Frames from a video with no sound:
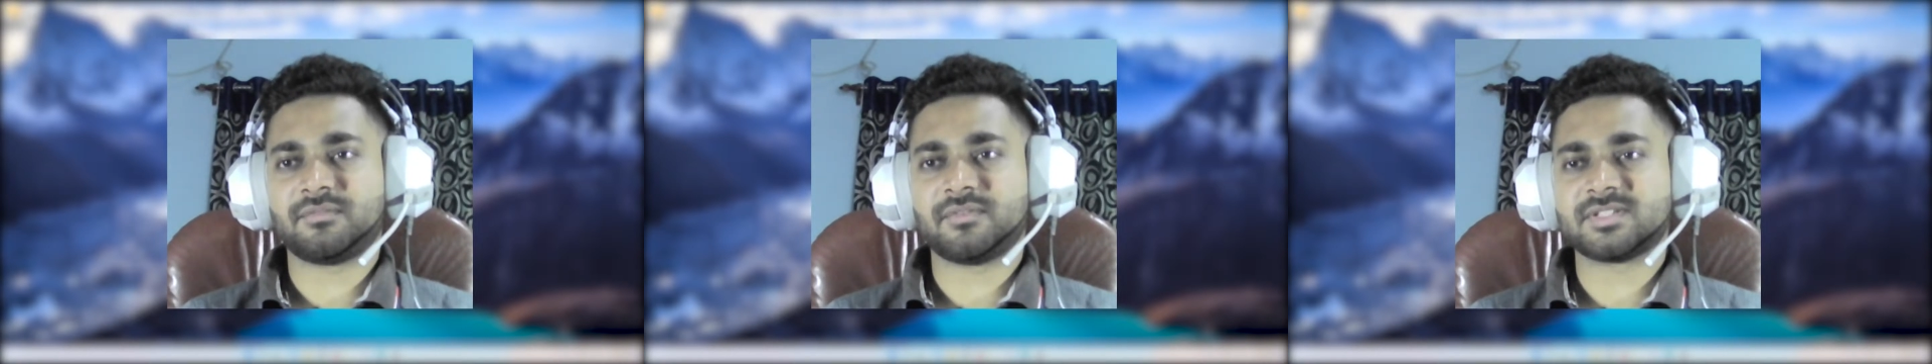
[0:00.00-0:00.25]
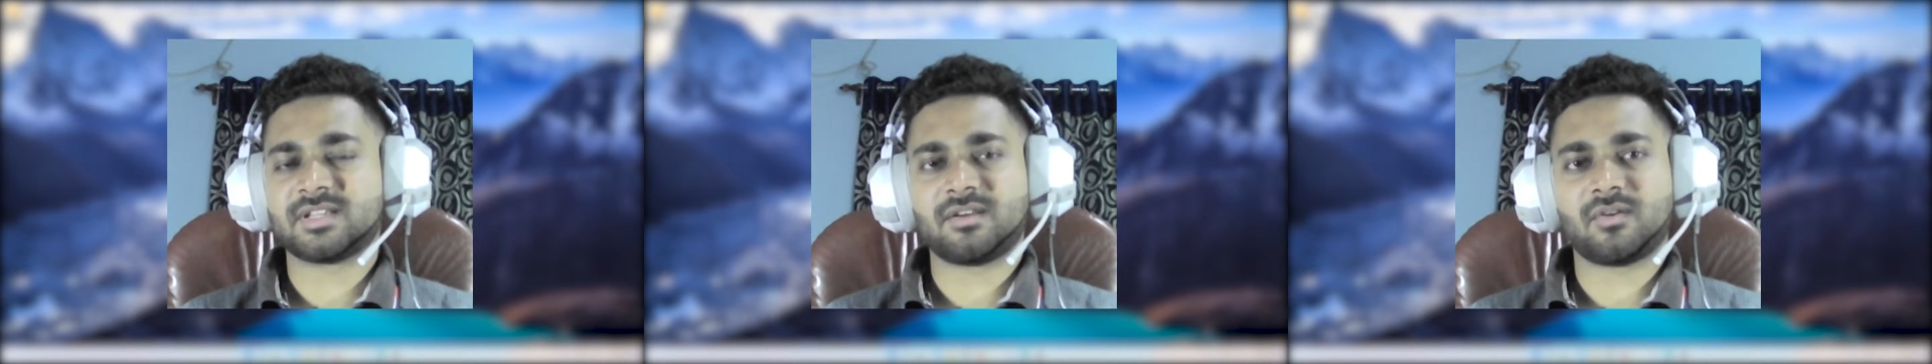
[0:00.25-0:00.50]

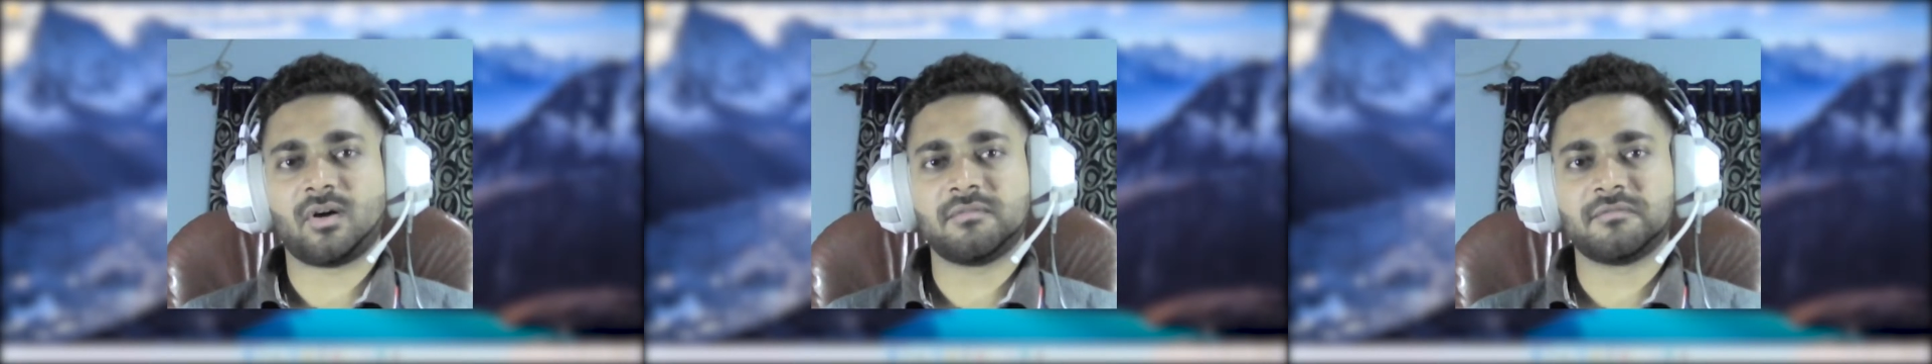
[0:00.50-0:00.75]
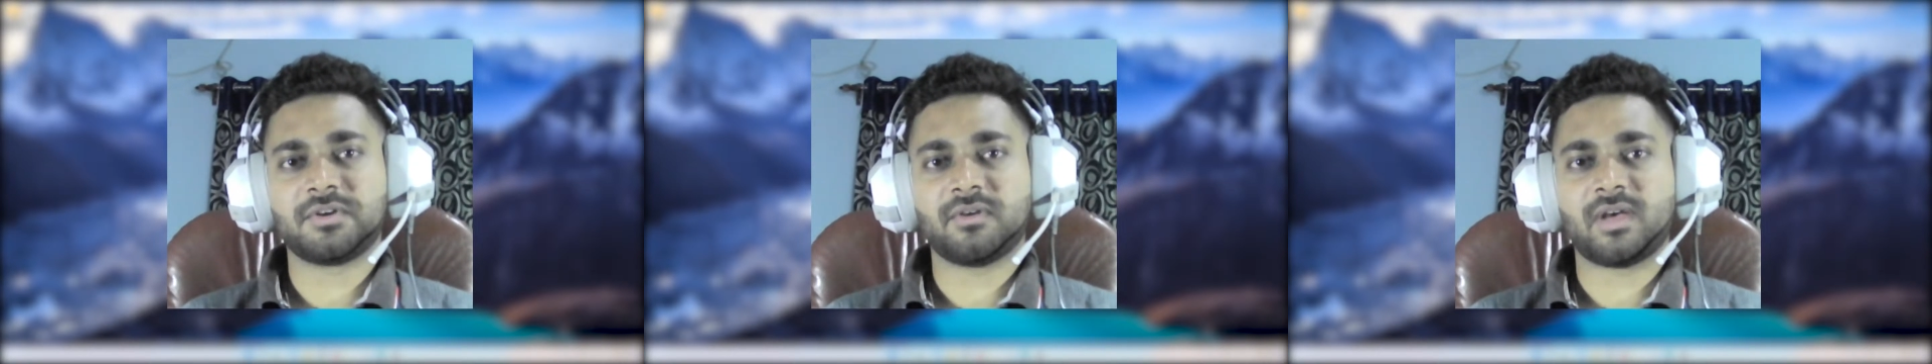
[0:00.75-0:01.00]
was a
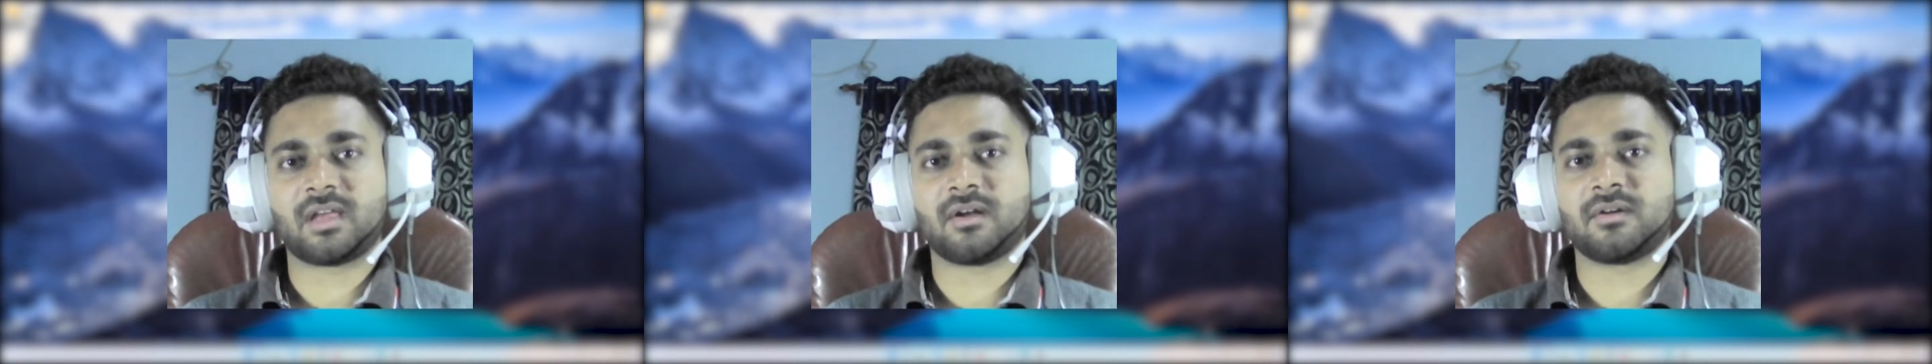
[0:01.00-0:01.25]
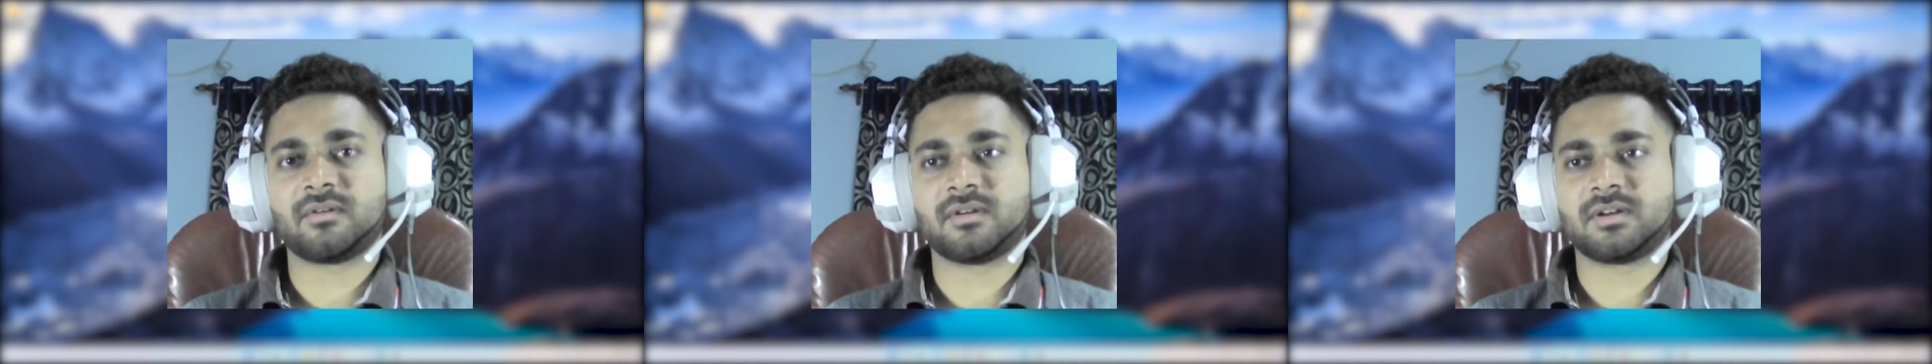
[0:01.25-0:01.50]
long video,
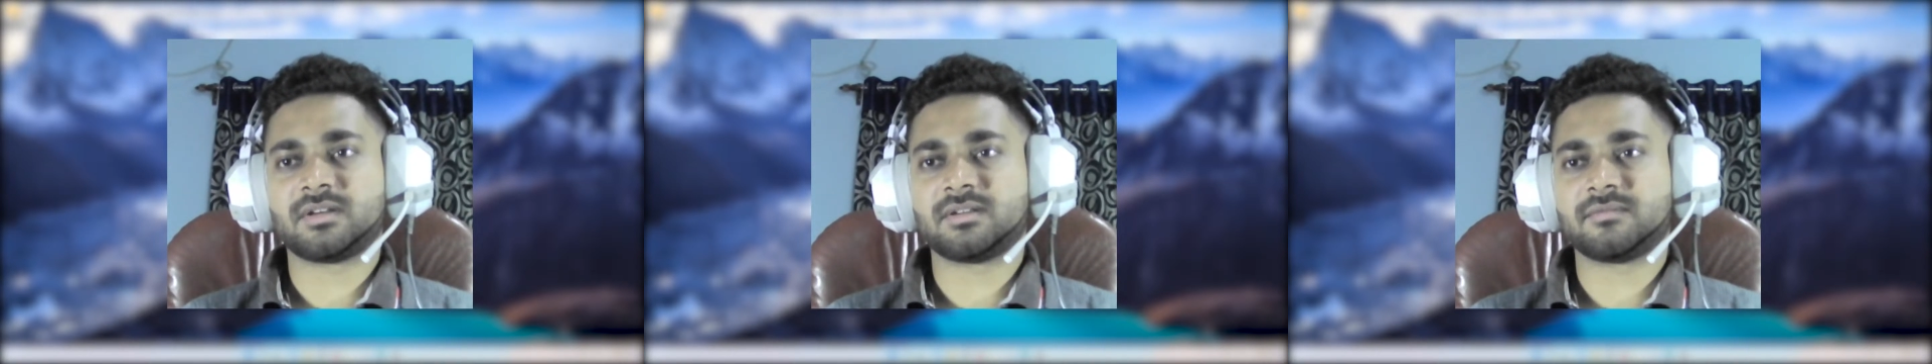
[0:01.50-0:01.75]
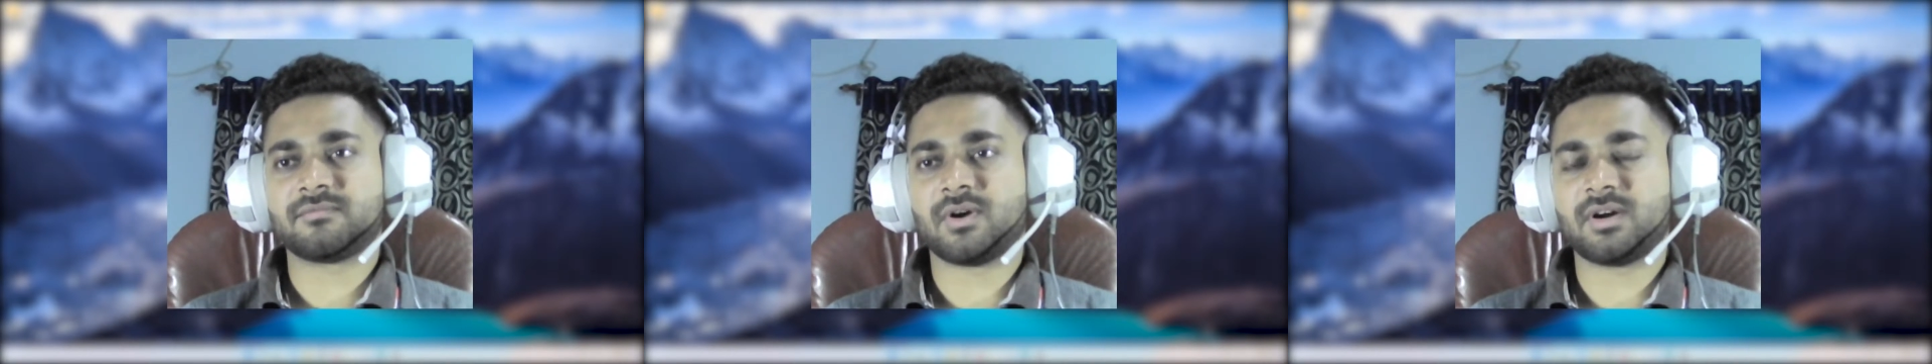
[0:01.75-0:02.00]
around
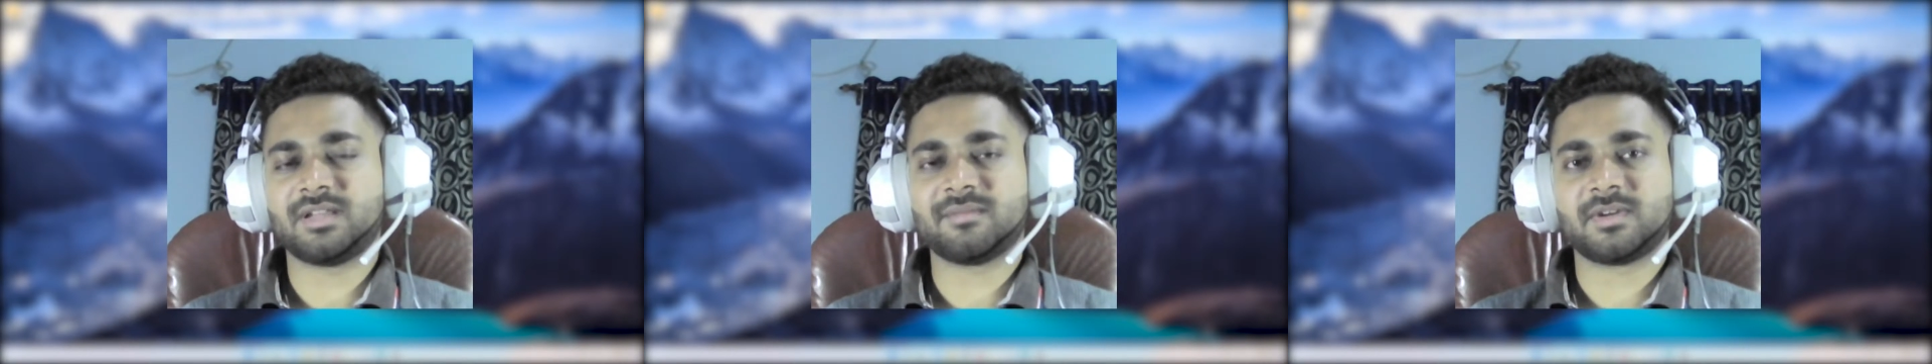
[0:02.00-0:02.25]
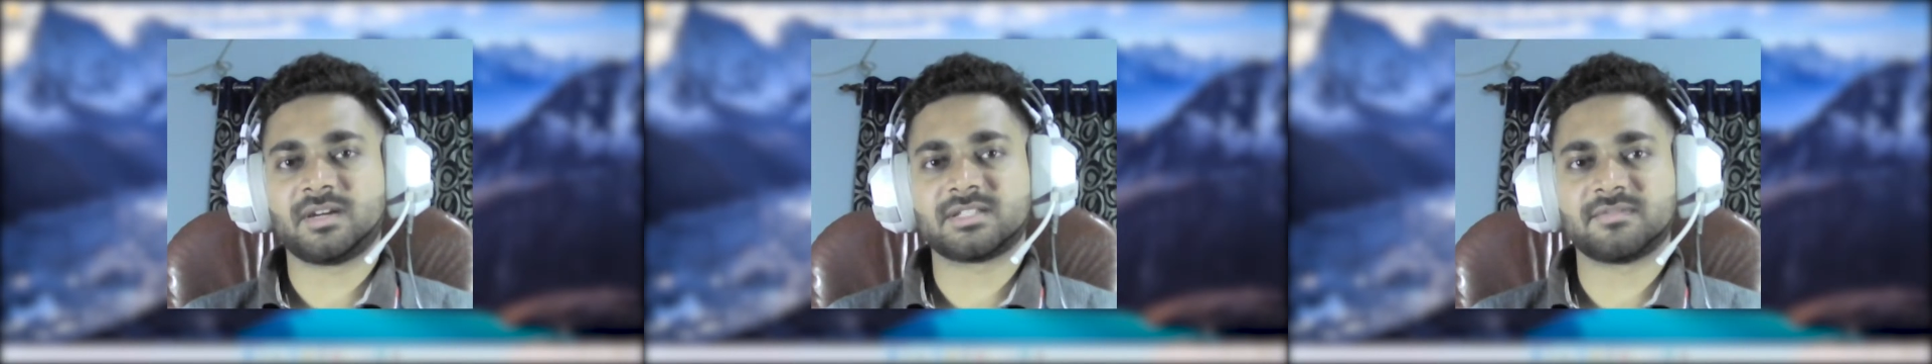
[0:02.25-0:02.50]
40
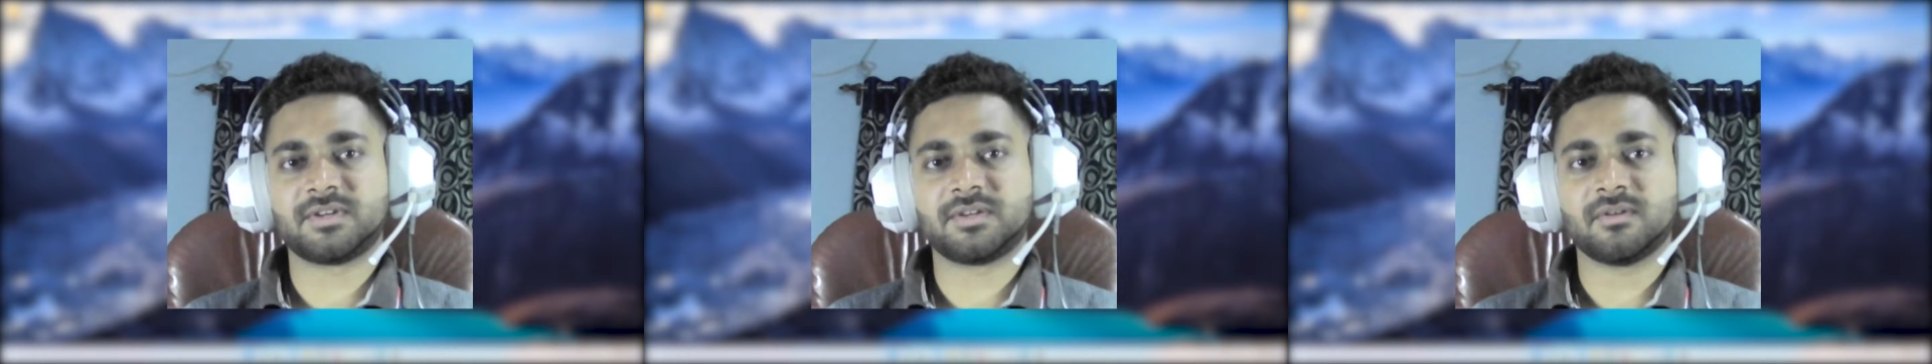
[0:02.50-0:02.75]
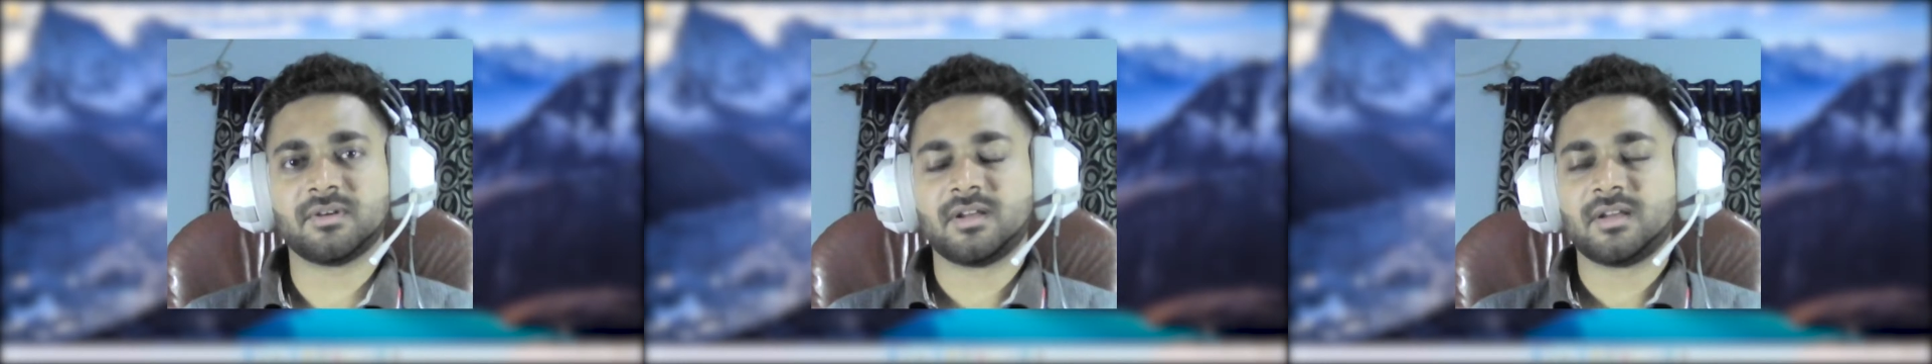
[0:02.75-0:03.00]
minutes
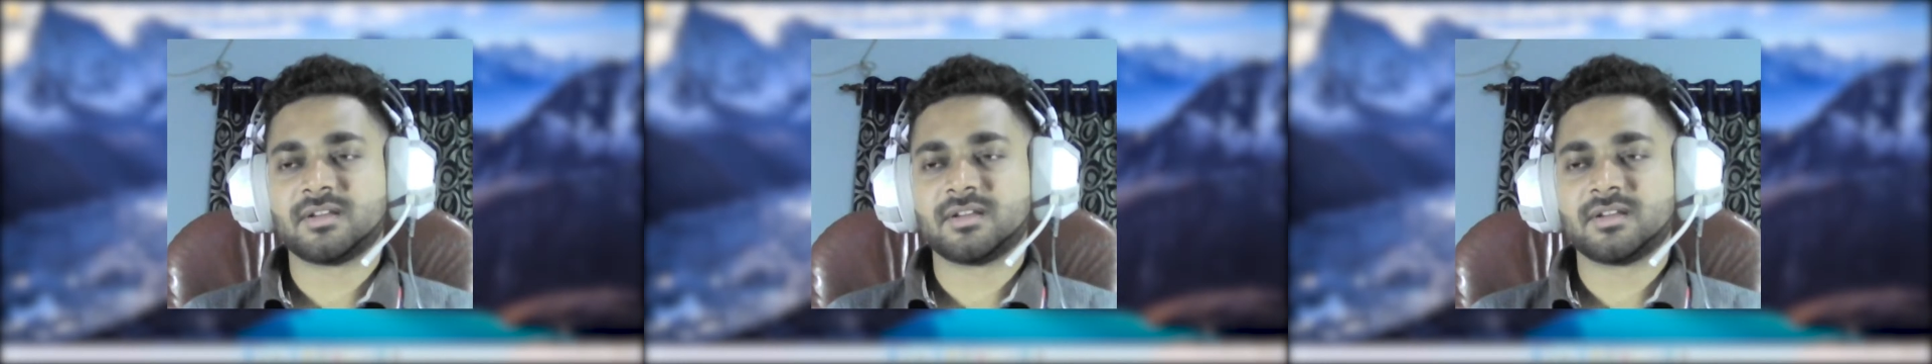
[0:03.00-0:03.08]
video.